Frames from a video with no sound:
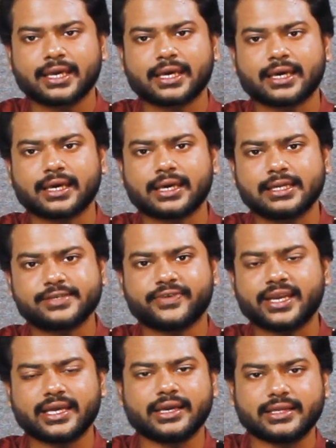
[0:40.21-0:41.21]
It is
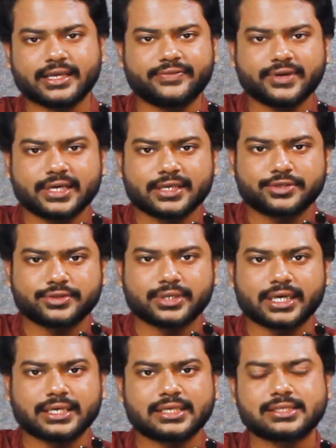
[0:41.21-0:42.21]
very difficult to
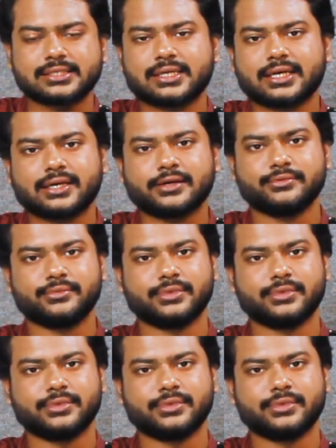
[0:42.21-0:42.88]
learn the sitar